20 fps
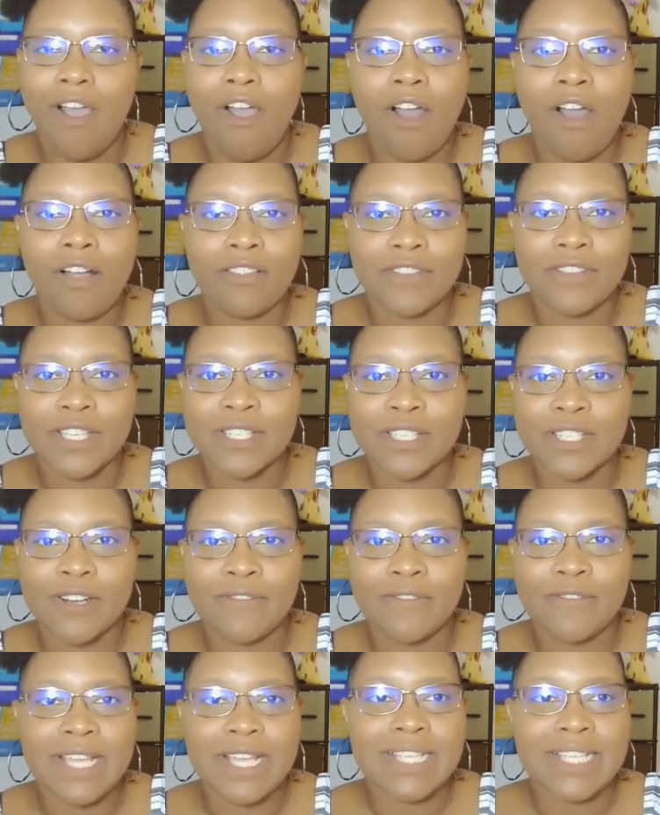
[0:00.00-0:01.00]
All of the
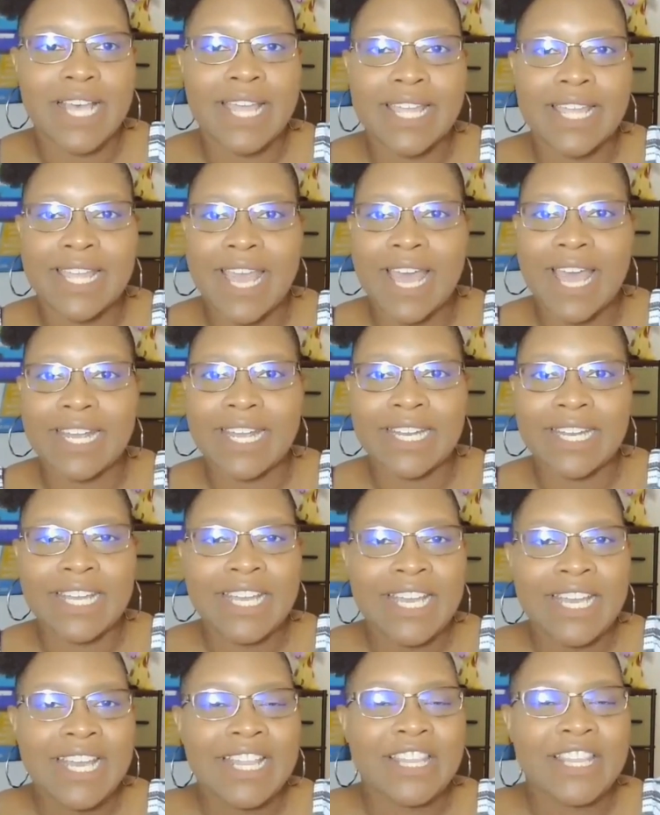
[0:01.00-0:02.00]
surveys, I get it.
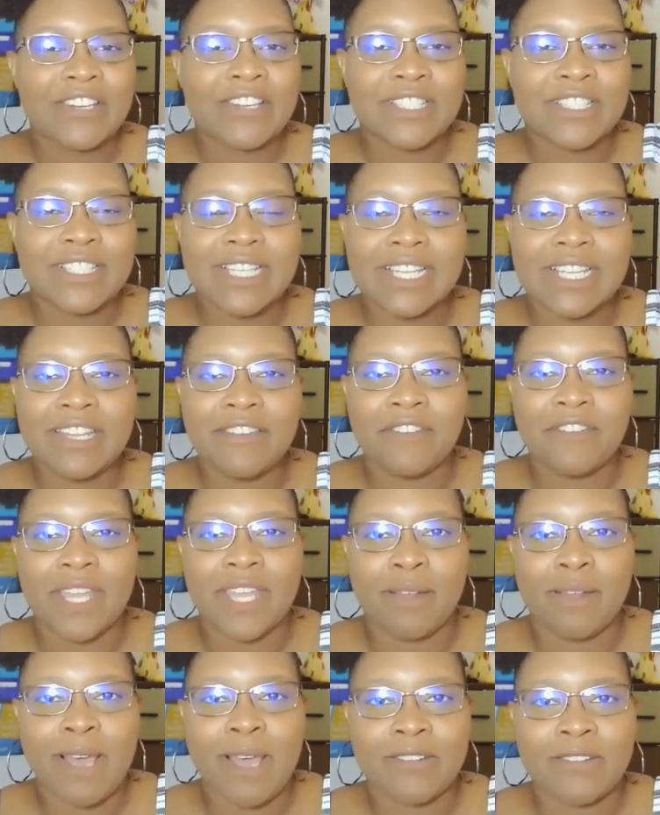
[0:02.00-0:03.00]
There's
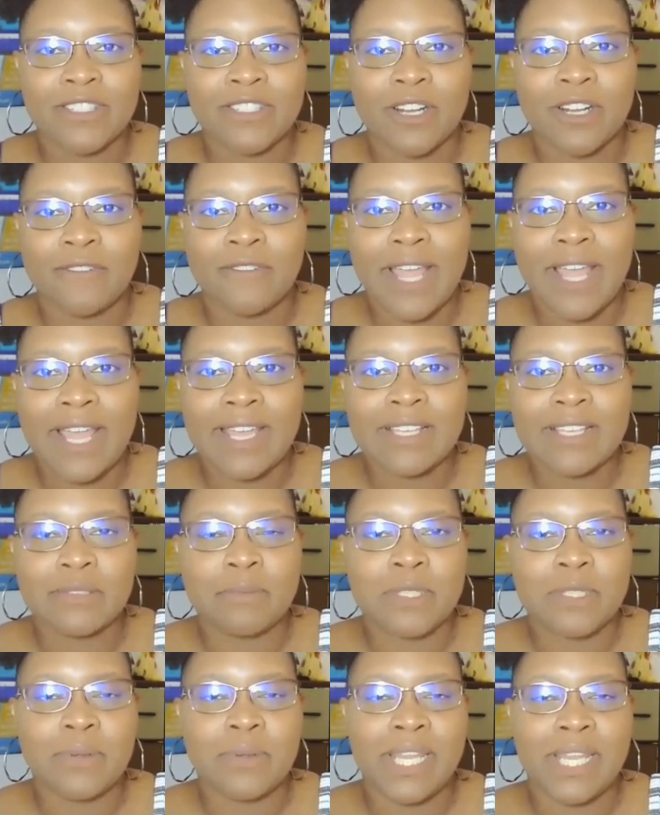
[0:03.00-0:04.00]
significant amount of
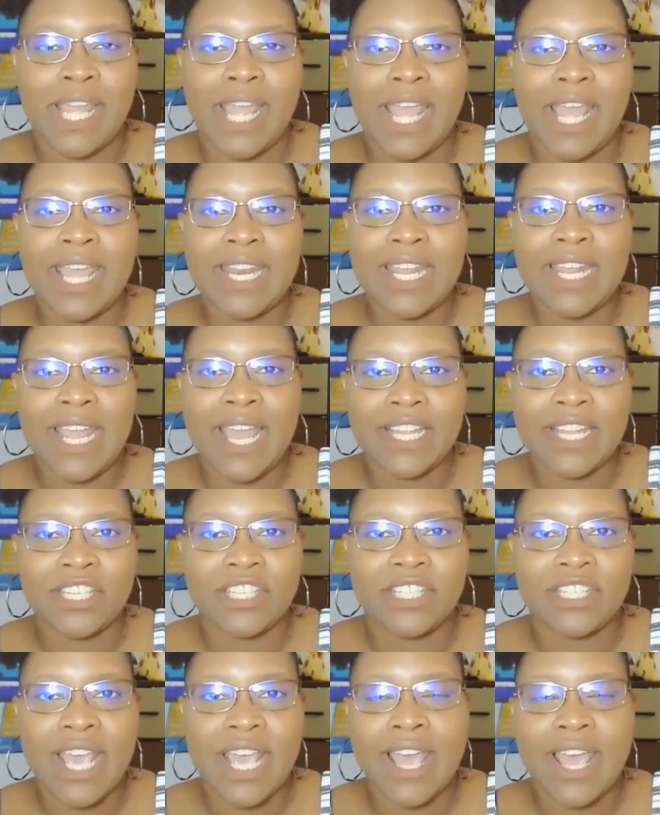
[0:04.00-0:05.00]
surveys between the
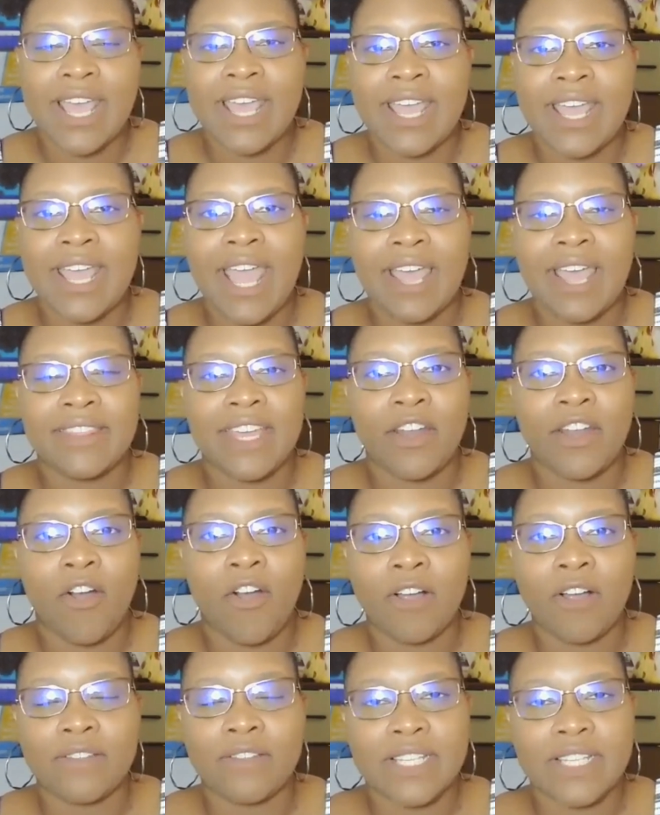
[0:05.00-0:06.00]
ADHJ and then
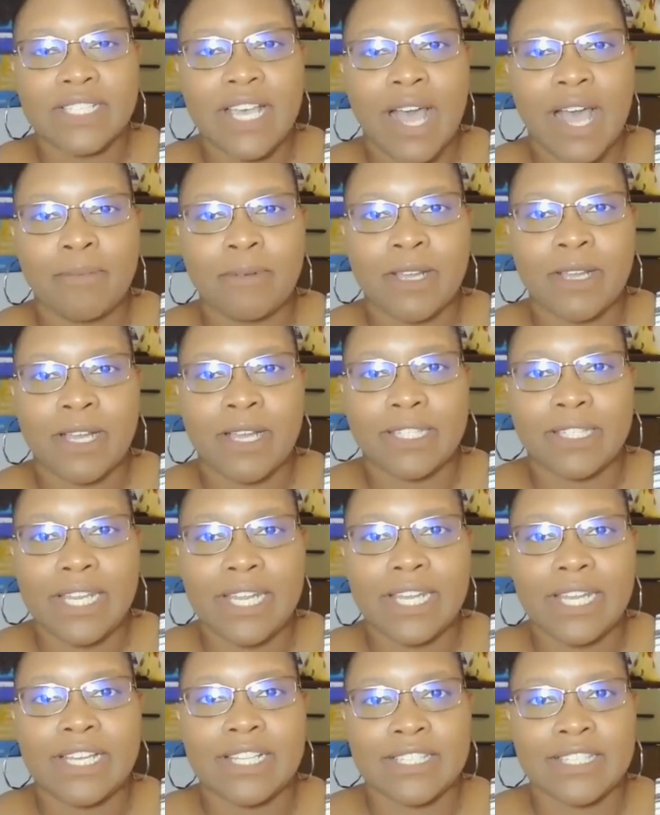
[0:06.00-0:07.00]
all of the top
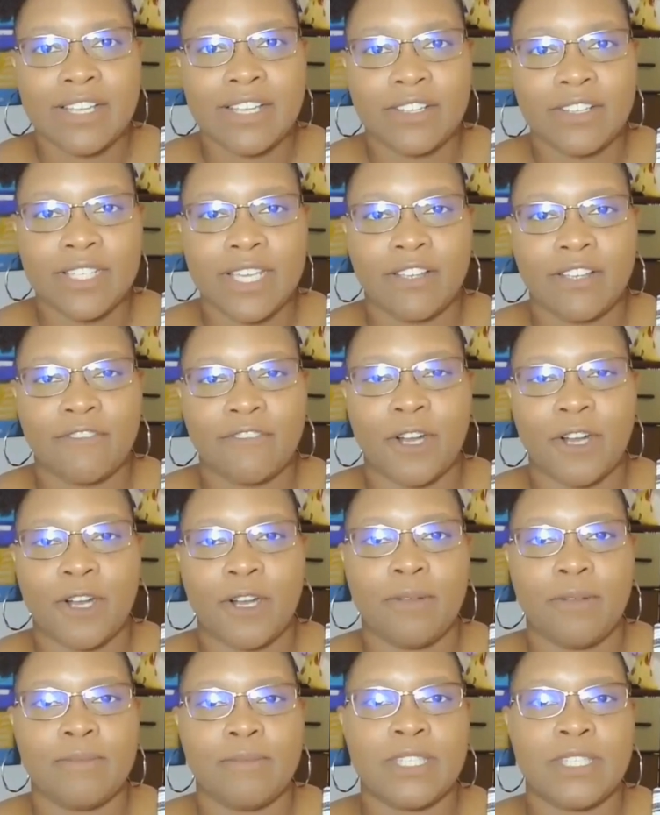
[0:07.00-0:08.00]
leading consulting
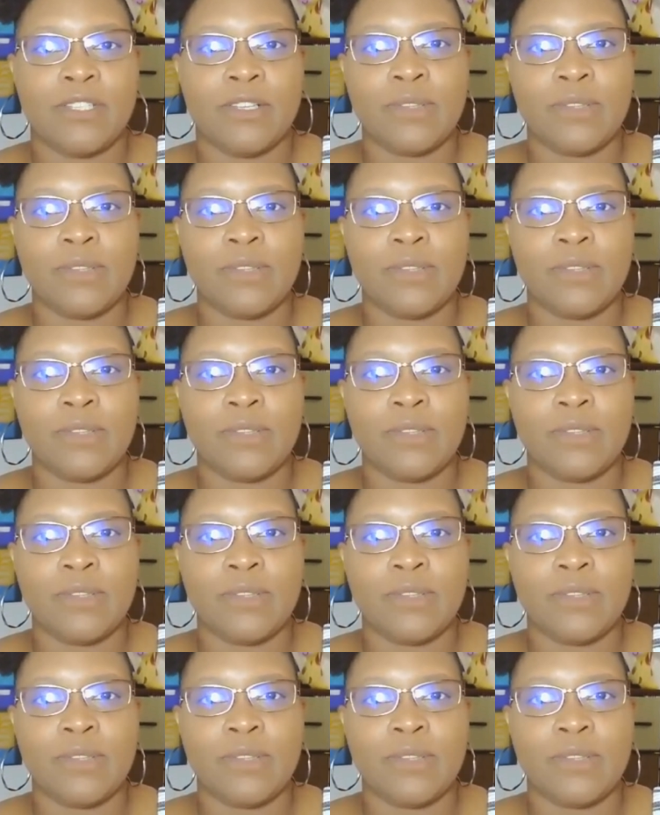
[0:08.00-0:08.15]
firms.